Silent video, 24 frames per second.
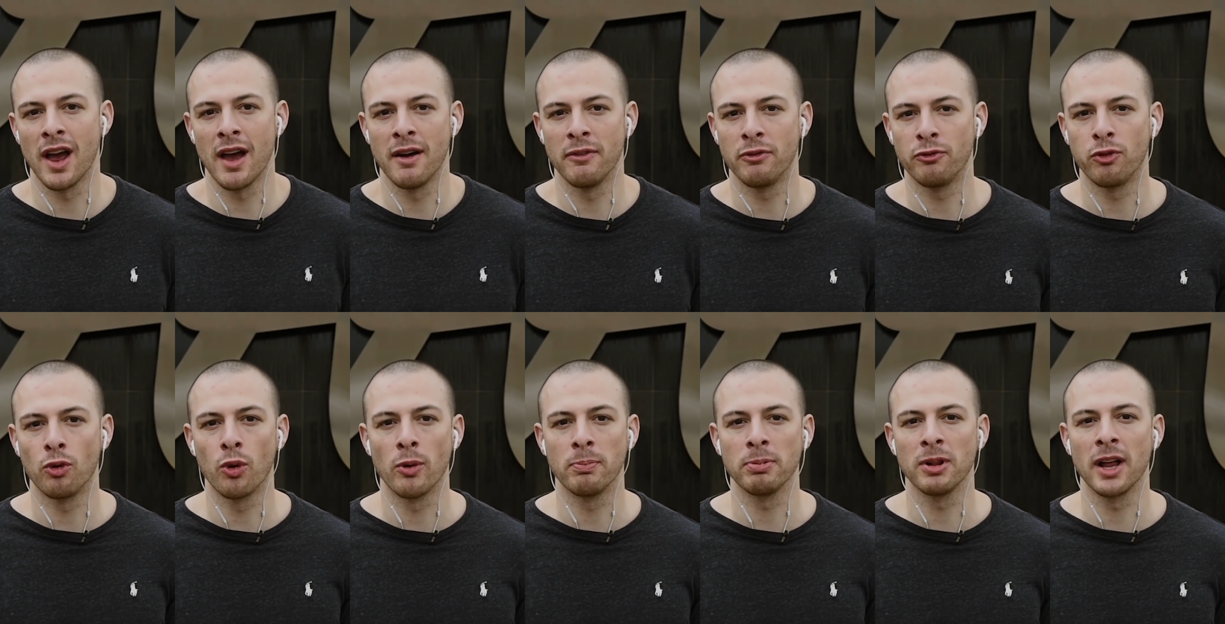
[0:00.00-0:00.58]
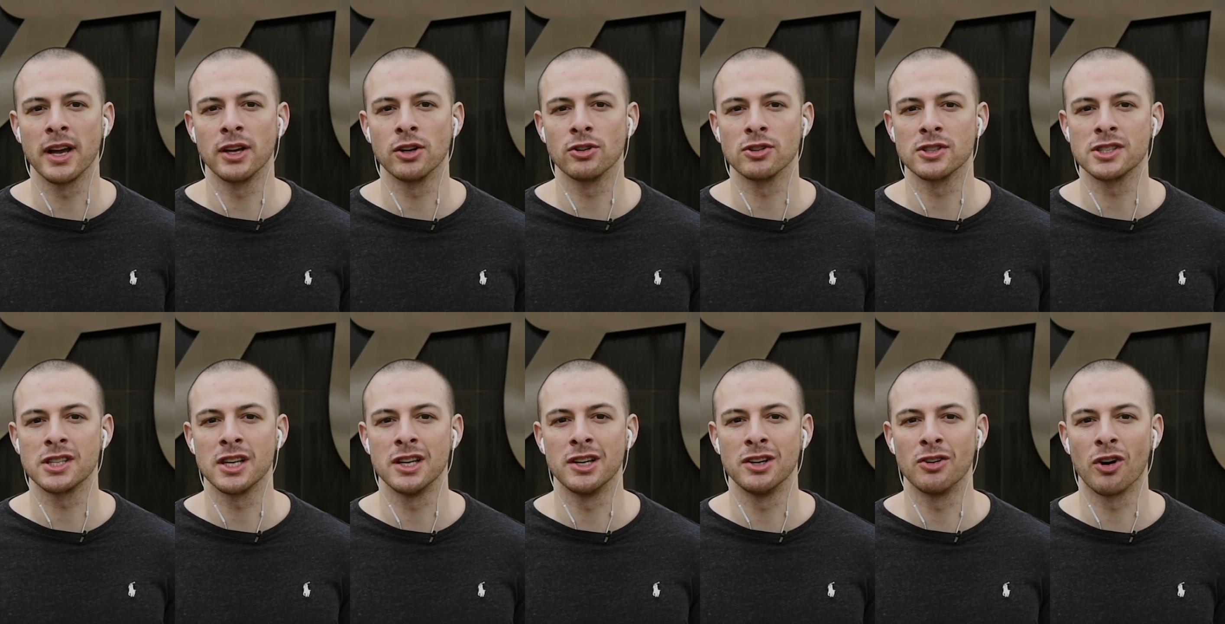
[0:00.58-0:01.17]
Have four
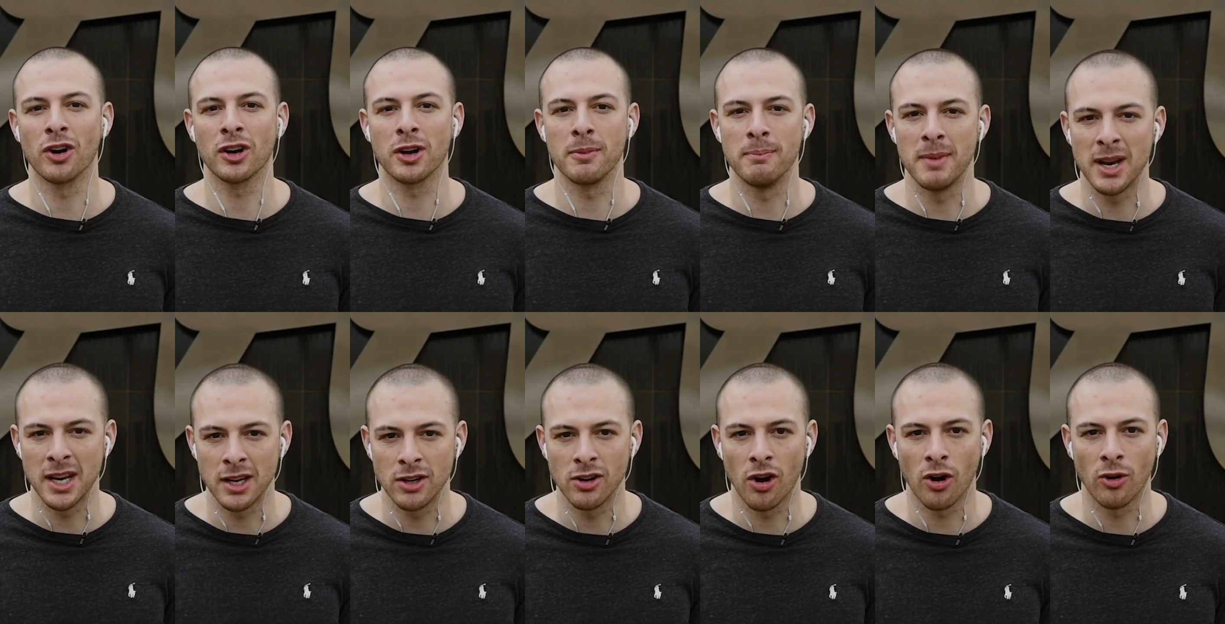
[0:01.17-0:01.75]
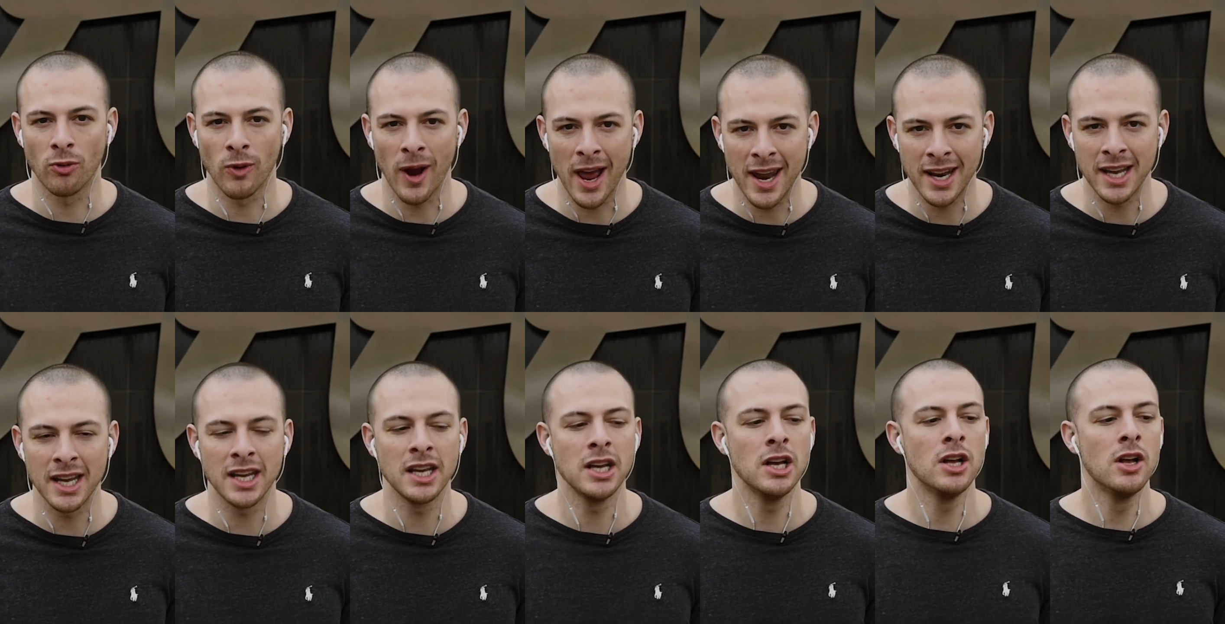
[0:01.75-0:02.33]
players that are committed
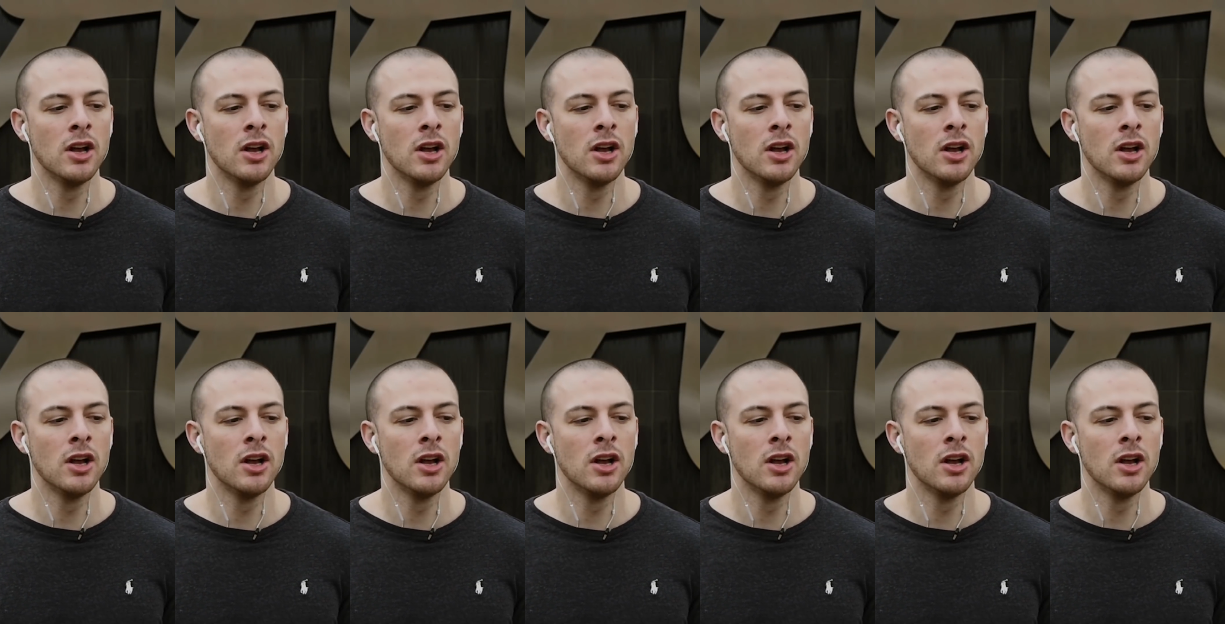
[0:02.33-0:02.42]
already.